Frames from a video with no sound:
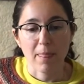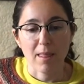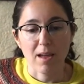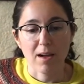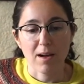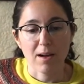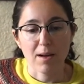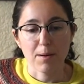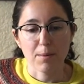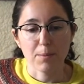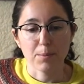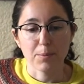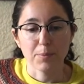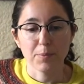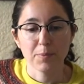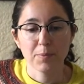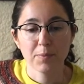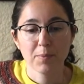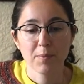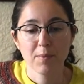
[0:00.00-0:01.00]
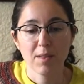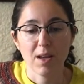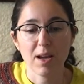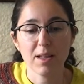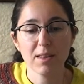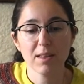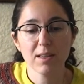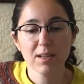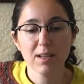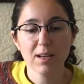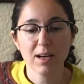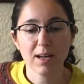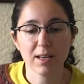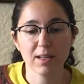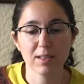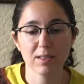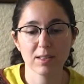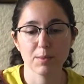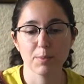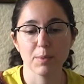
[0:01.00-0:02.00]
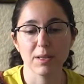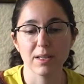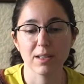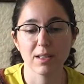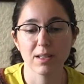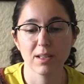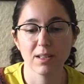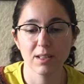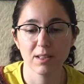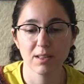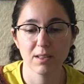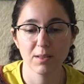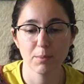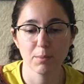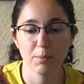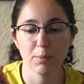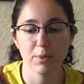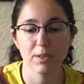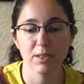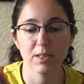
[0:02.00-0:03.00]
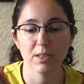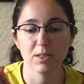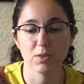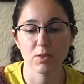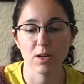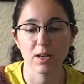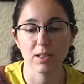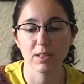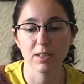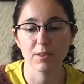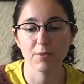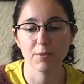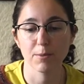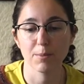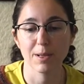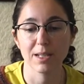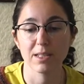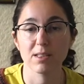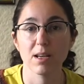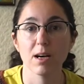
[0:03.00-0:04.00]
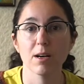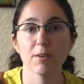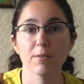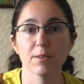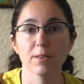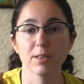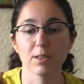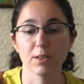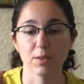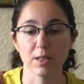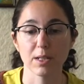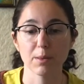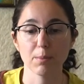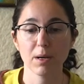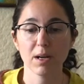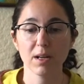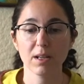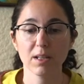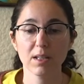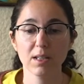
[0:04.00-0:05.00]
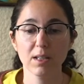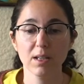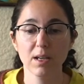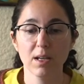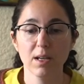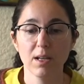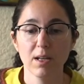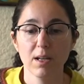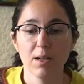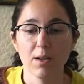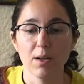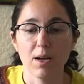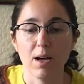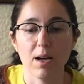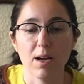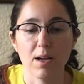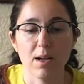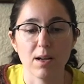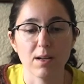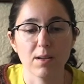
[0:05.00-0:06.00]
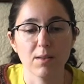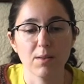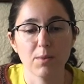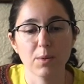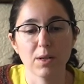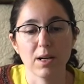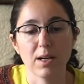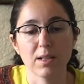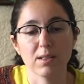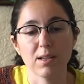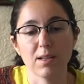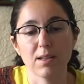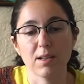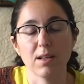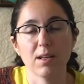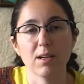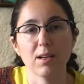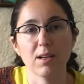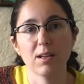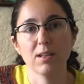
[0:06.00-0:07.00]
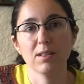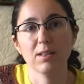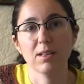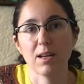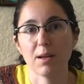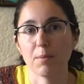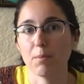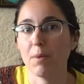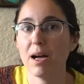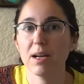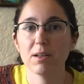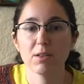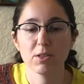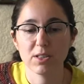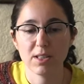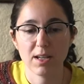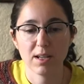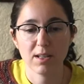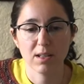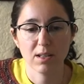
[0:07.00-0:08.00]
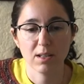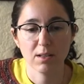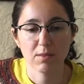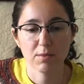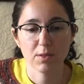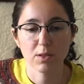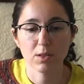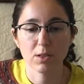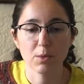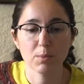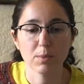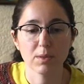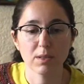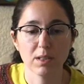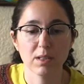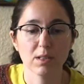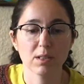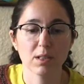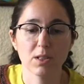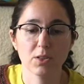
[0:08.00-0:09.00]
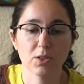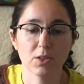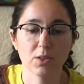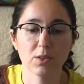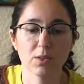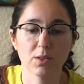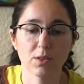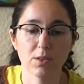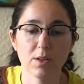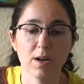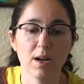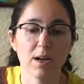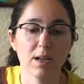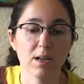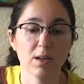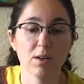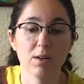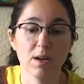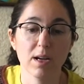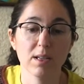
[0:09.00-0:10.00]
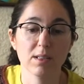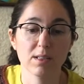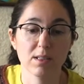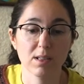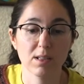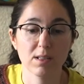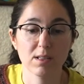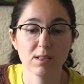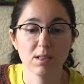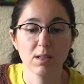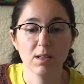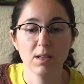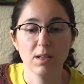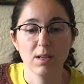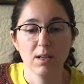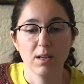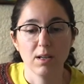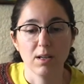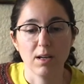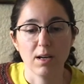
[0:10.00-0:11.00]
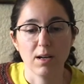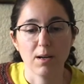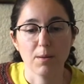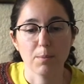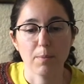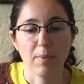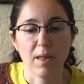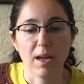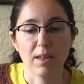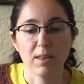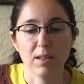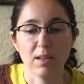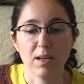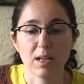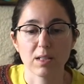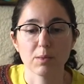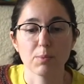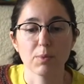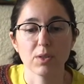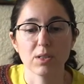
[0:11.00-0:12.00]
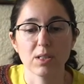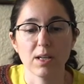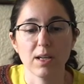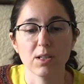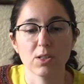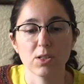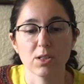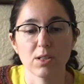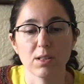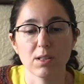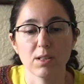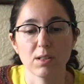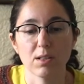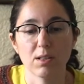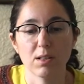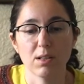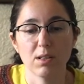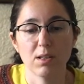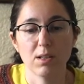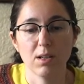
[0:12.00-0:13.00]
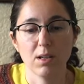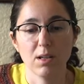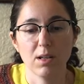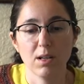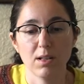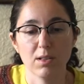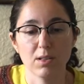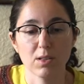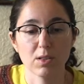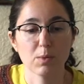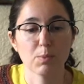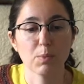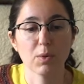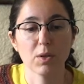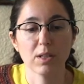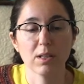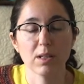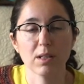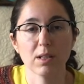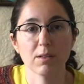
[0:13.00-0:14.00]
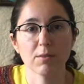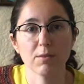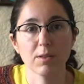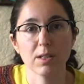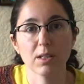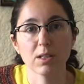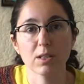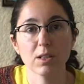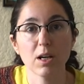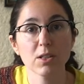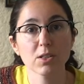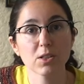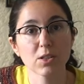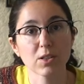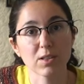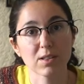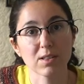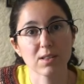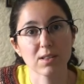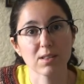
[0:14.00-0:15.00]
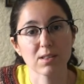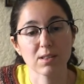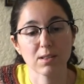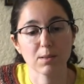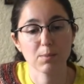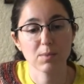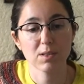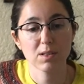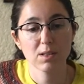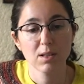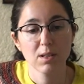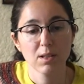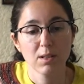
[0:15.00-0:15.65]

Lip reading: I think I can speak pretty strongly for myself and the Green Party when I say that, like, my understanding of the global ecological crisis and the exploitation and despoiling of ecological systems